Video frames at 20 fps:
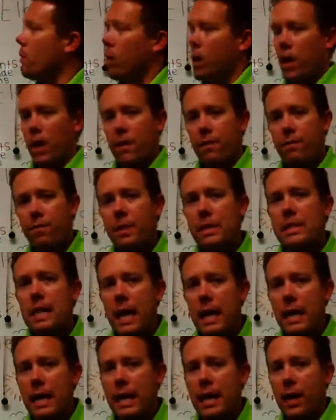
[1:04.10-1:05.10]
we're kind of
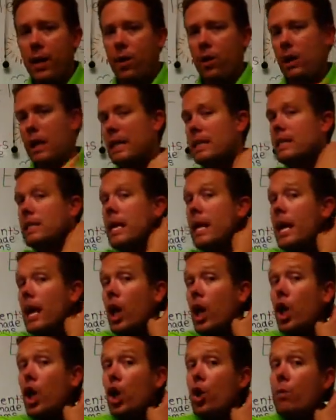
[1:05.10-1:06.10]
pretending here. Let's say
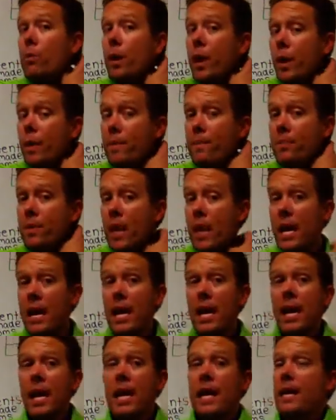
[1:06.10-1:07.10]
aluminum
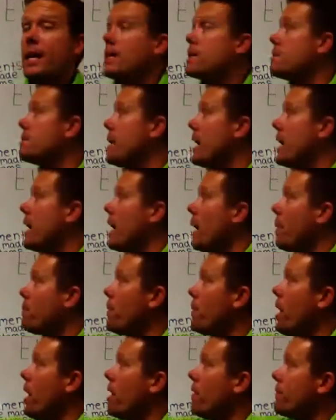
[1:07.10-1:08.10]
is made
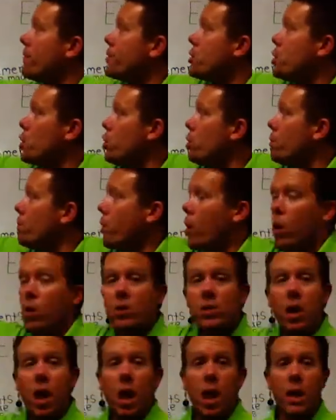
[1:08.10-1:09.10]
up of 2
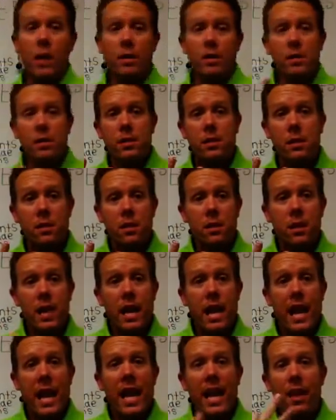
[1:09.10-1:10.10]
protons
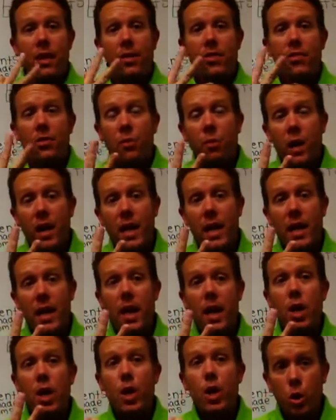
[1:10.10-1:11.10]
and
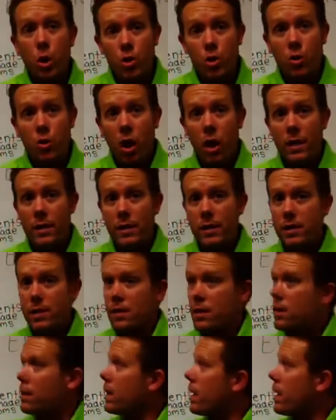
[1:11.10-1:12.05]
3 neutrons.